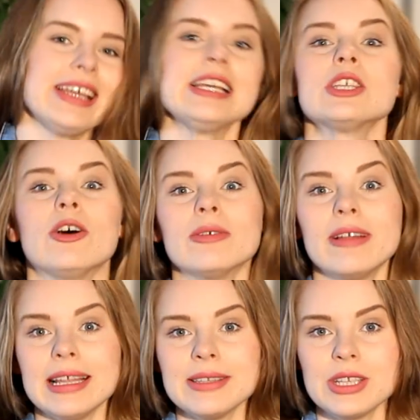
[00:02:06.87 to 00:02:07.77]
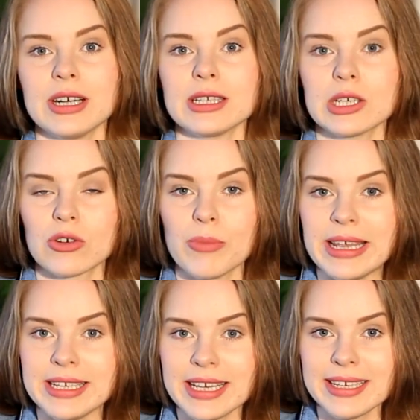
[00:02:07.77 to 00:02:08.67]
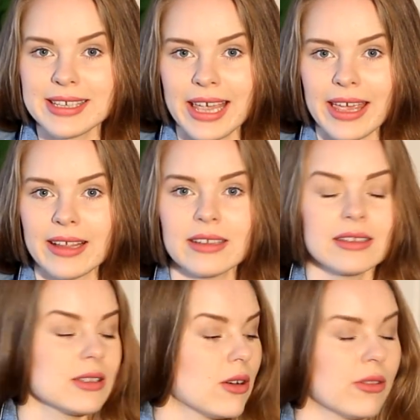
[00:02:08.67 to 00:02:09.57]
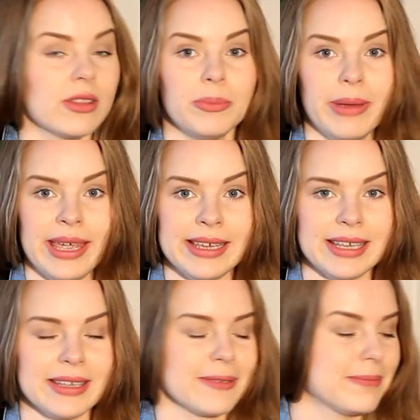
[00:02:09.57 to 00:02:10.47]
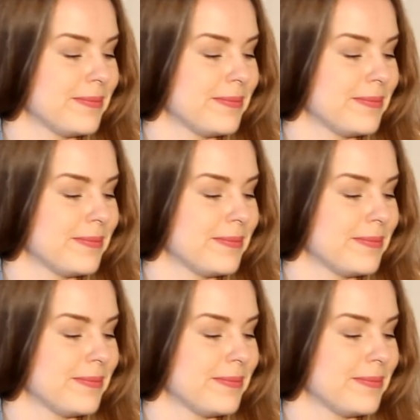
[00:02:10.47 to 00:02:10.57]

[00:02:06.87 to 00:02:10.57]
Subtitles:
So let's start. Chromatic scales on the basses.